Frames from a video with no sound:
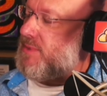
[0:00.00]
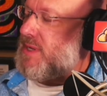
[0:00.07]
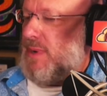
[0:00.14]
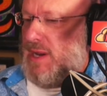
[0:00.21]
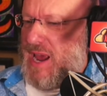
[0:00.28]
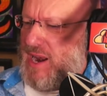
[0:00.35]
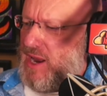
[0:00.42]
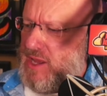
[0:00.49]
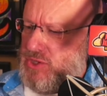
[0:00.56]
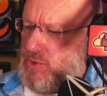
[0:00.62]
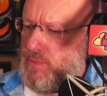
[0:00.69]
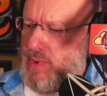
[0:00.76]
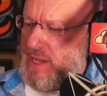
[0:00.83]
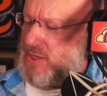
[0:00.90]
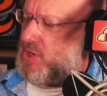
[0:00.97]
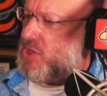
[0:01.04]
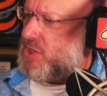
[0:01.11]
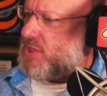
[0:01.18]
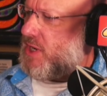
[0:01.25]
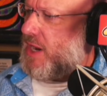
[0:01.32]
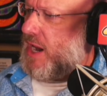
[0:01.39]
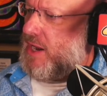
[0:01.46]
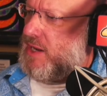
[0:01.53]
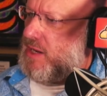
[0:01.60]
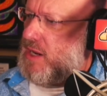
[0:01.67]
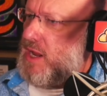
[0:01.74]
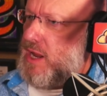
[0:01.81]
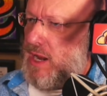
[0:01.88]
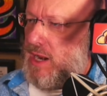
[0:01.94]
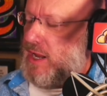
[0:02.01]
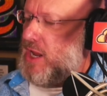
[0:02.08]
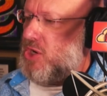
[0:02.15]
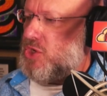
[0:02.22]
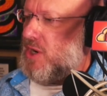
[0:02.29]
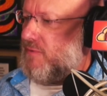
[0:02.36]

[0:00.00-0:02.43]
I mean, headlines are basically just an indication of a